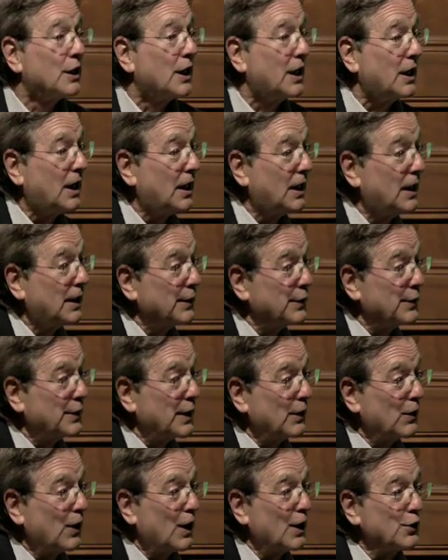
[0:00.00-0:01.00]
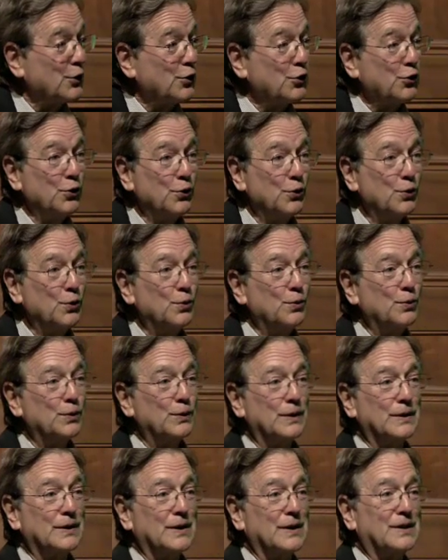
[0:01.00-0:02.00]
There are
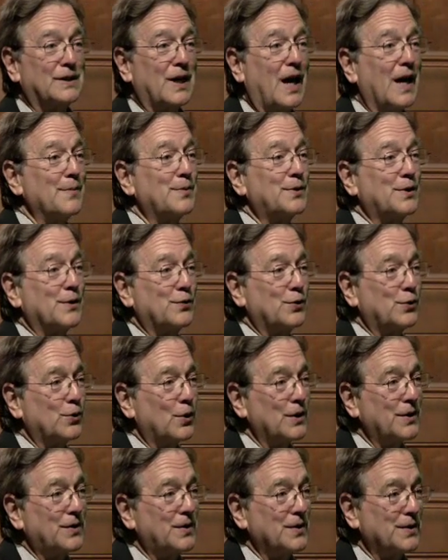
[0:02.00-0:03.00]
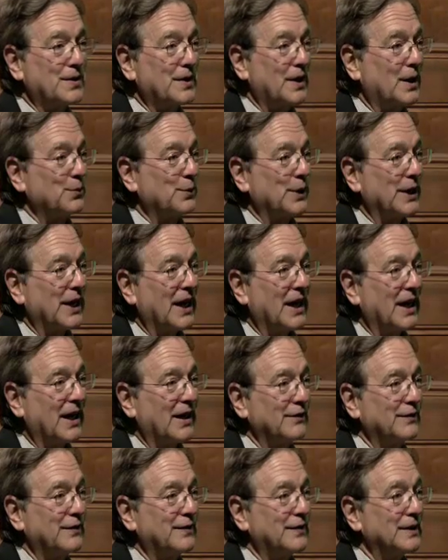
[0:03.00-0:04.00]
two types of sources that we
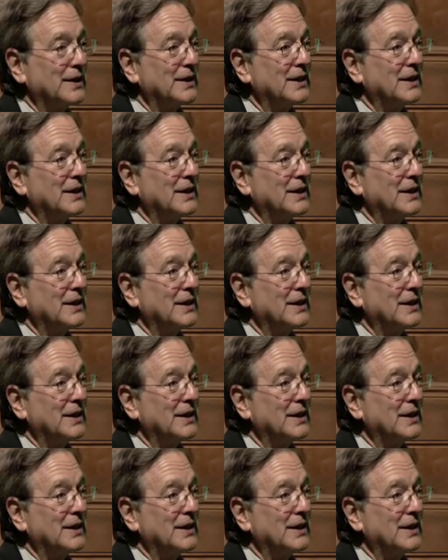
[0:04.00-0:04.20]
have.